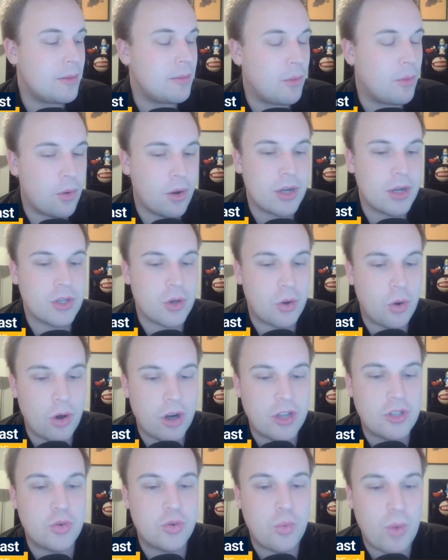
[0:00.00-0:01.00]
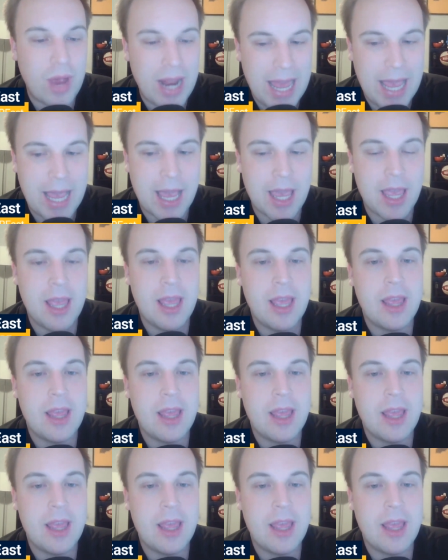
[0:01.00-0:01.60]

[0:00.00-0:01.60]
more towards winning